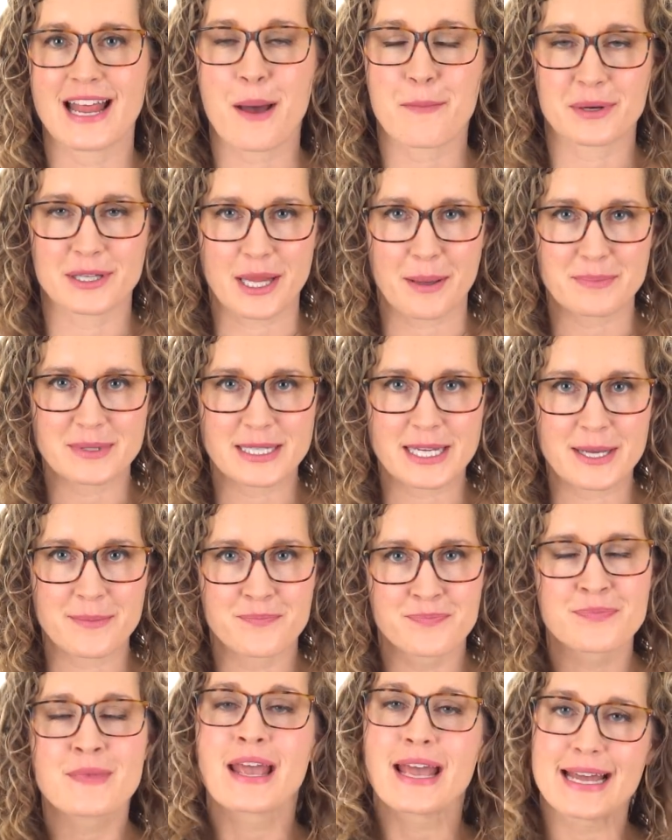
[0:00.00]
epilepsy.
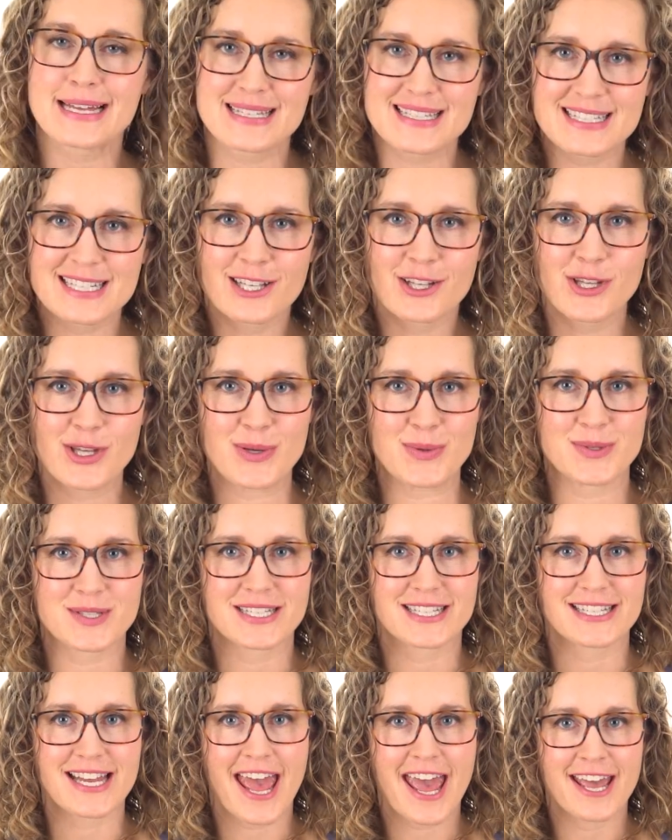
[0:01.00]
It's still used
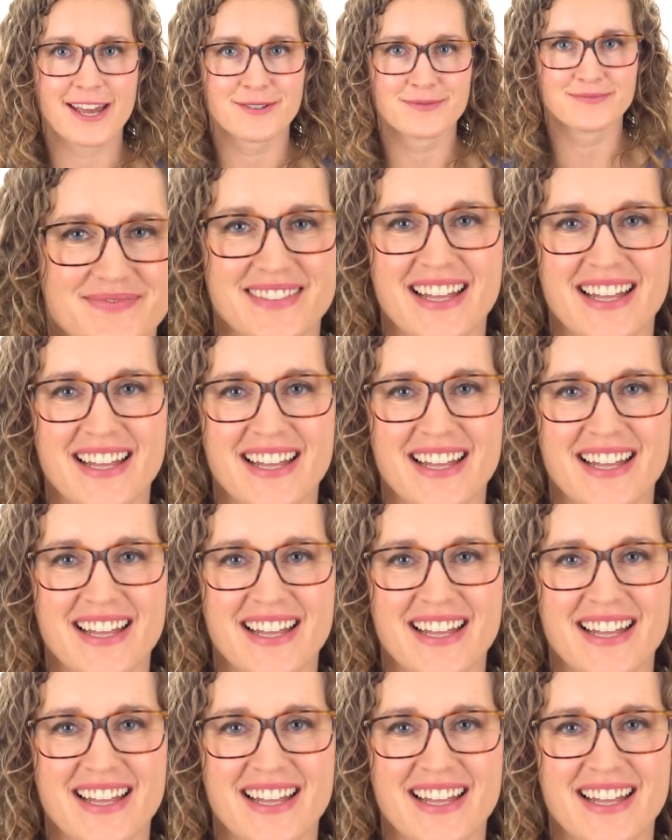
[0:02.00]
today.